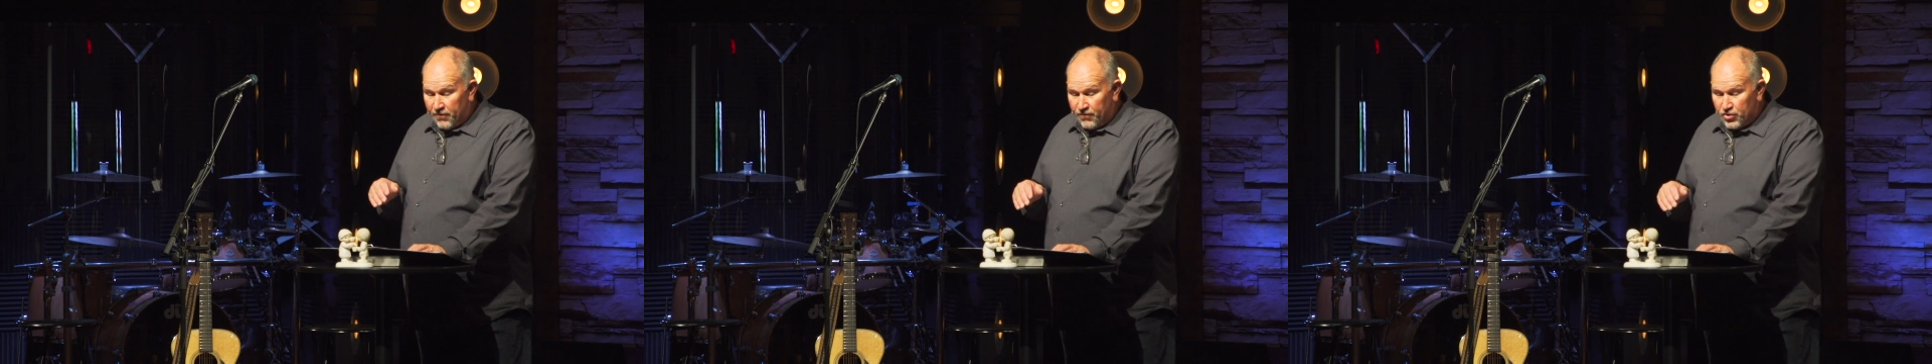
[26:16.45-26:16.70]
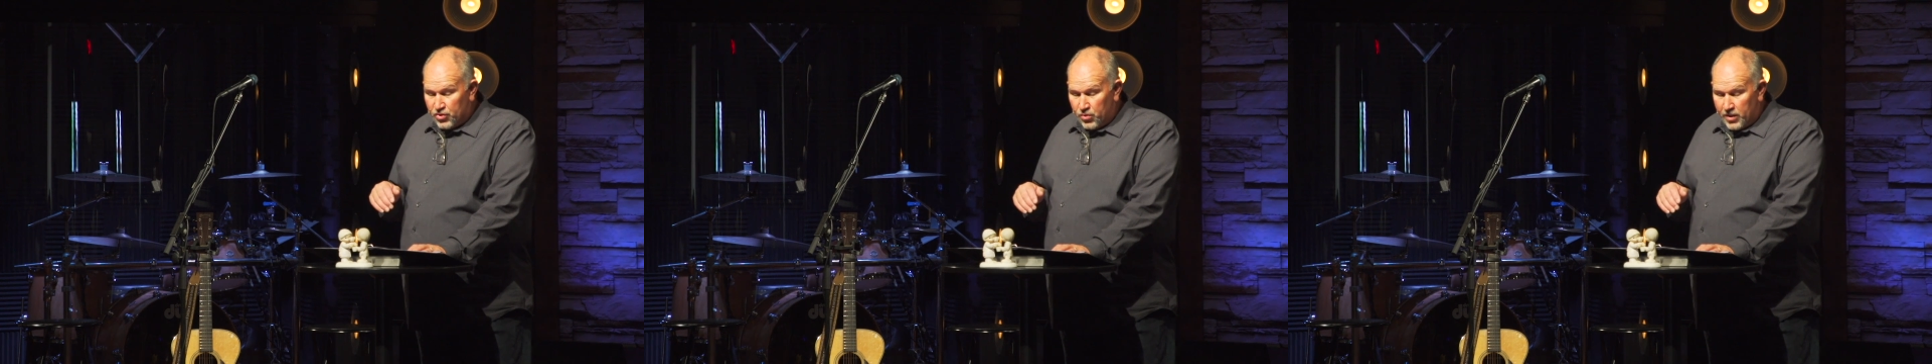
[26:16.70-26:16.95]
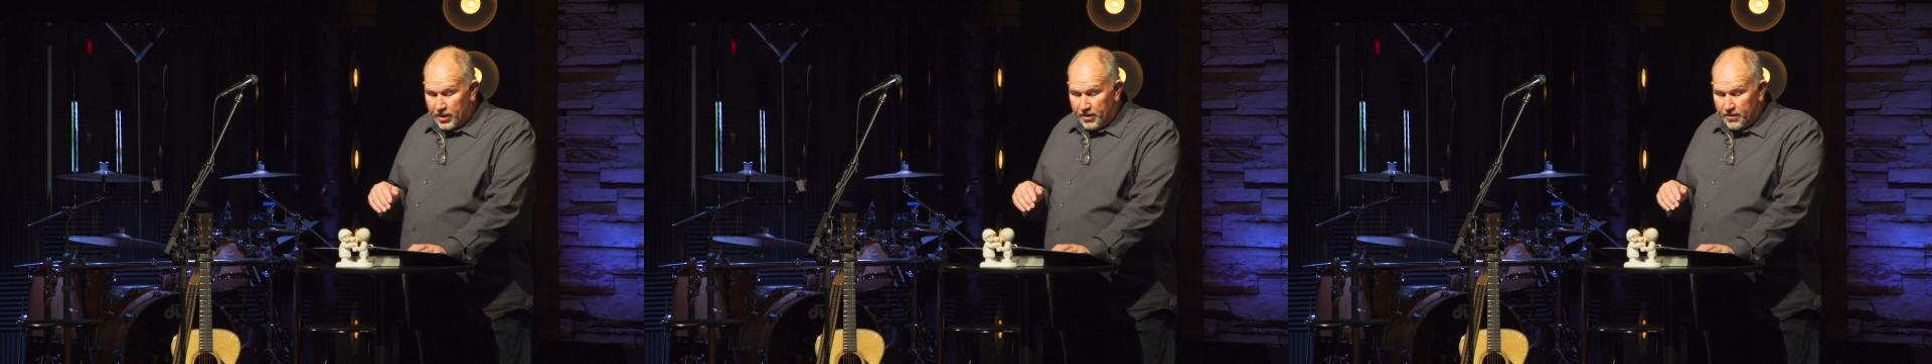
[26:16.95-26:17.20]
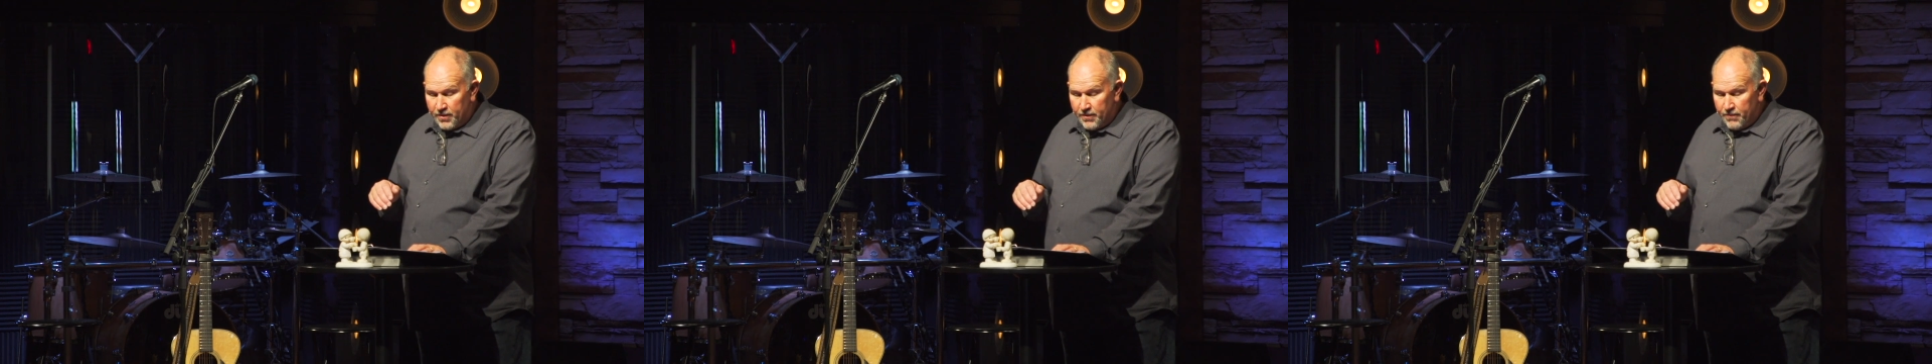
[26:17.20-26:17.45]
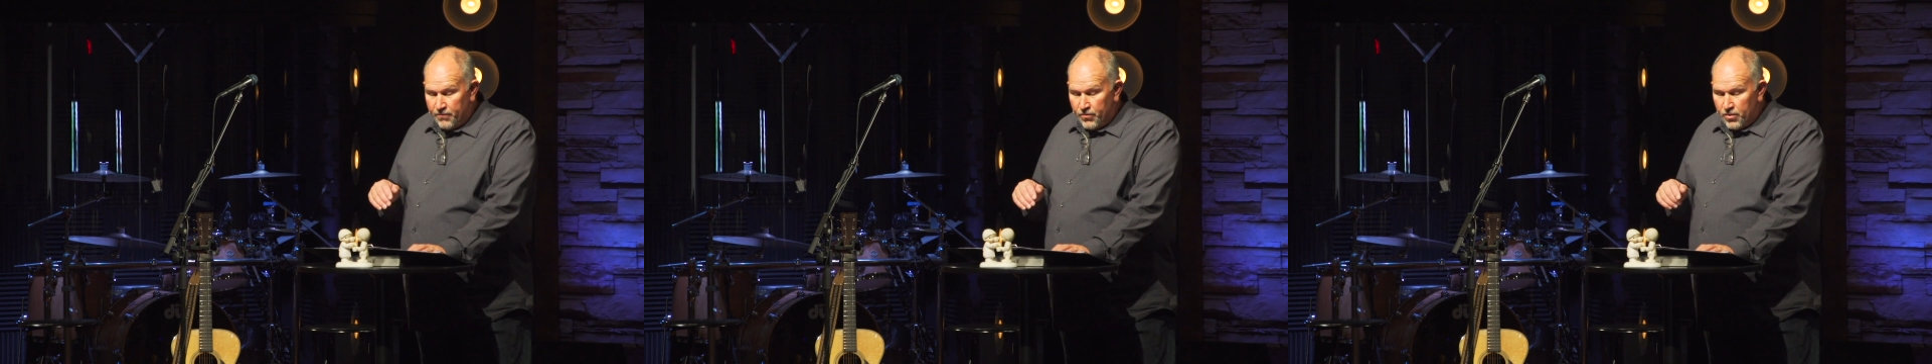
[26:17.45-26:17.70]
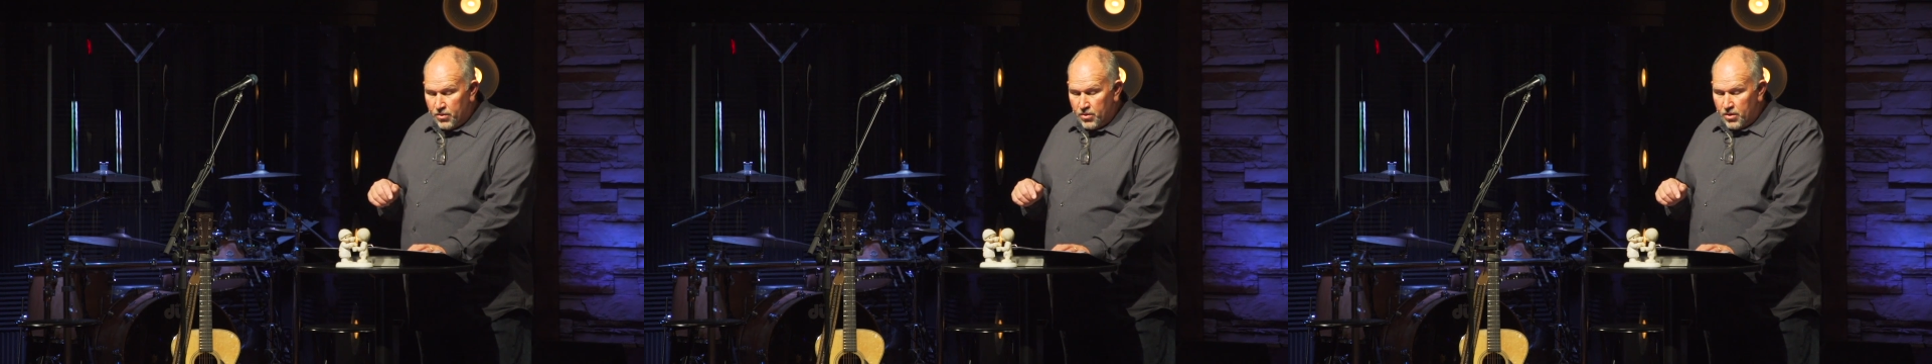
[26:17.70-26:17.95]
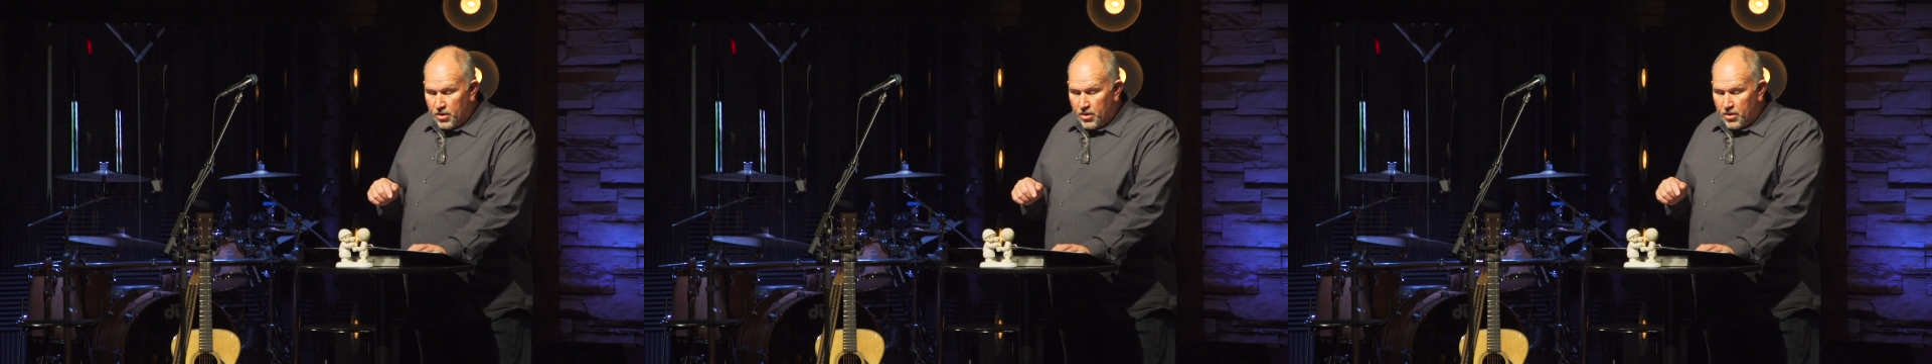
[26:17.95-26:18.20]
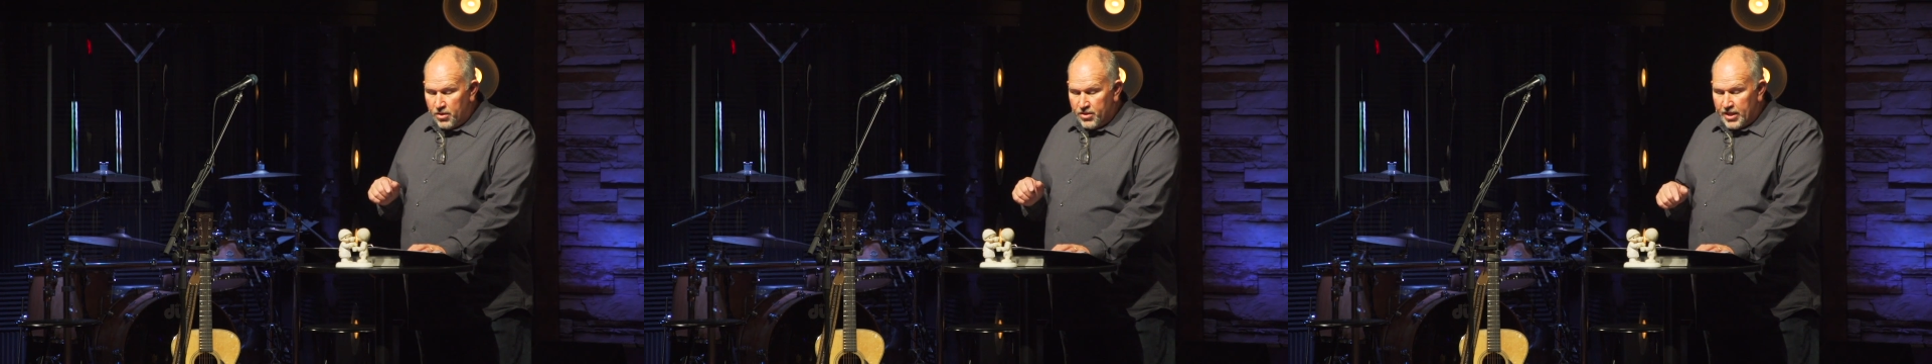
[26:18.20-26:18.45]
Verse 20
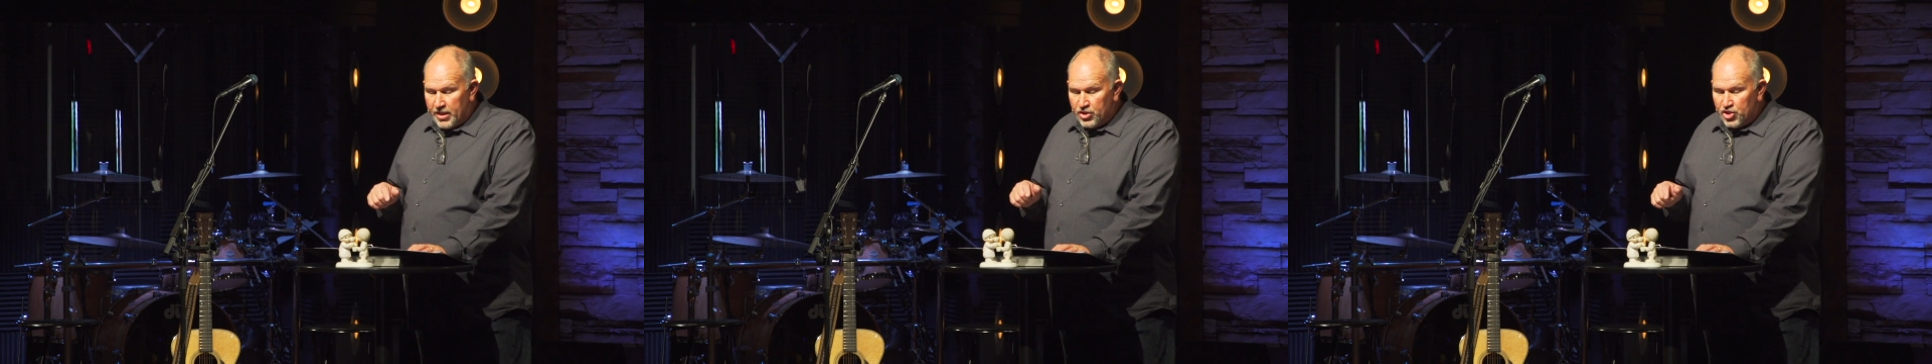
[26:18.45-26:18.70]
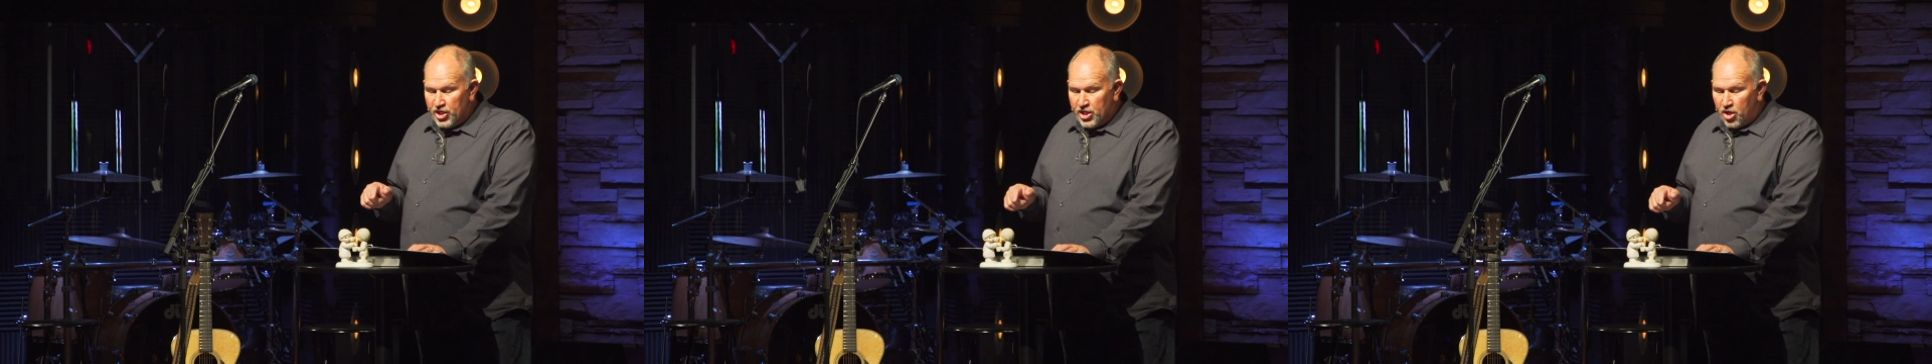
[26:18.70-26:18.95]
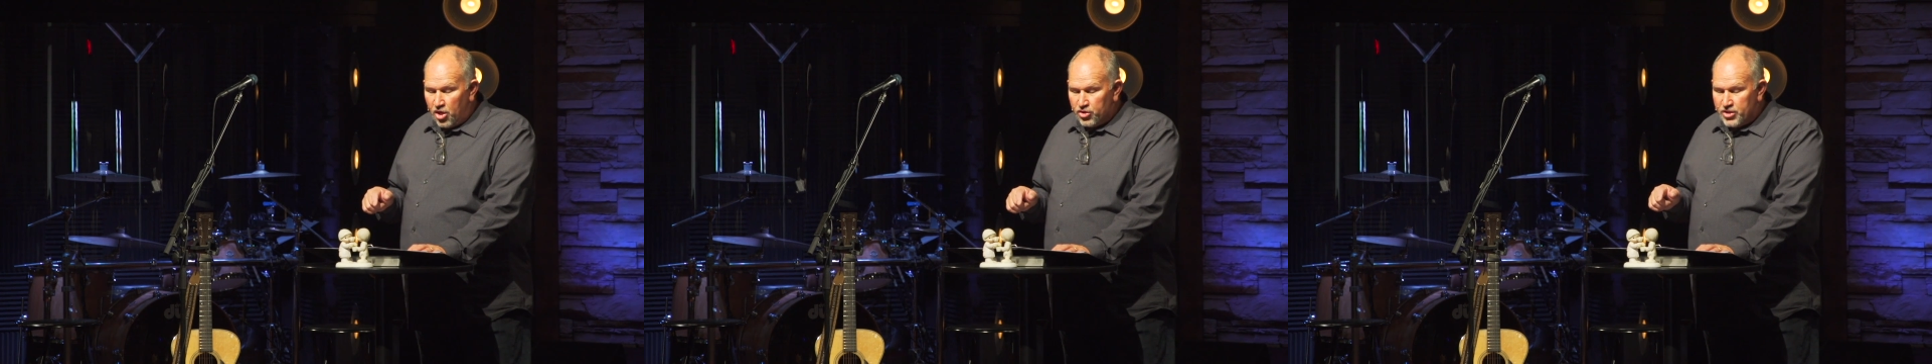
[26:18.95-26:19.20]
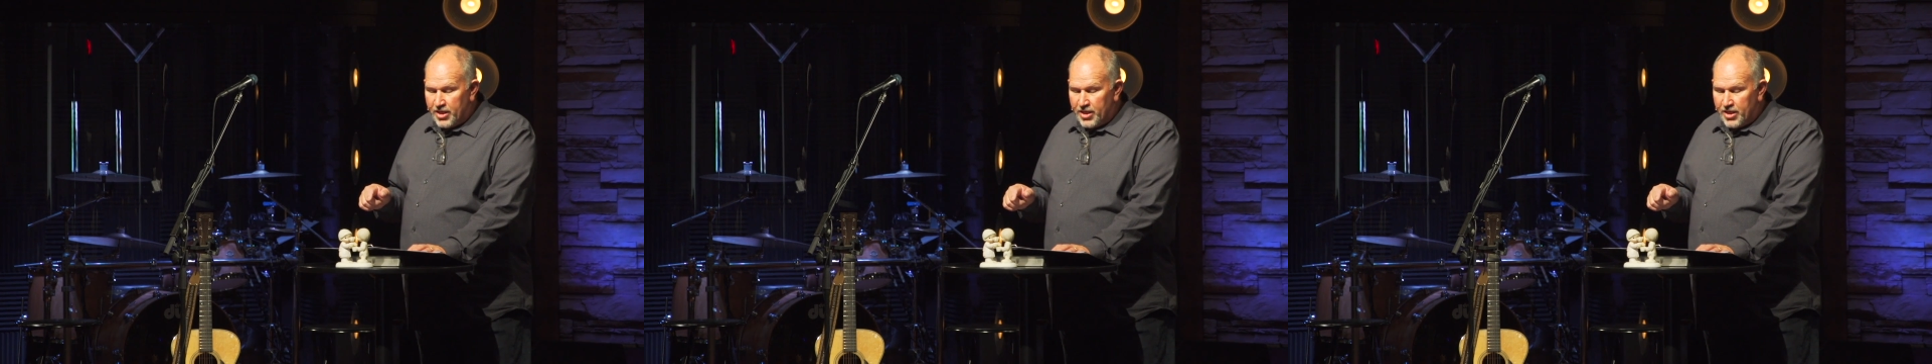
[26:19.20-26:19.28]
Then she called,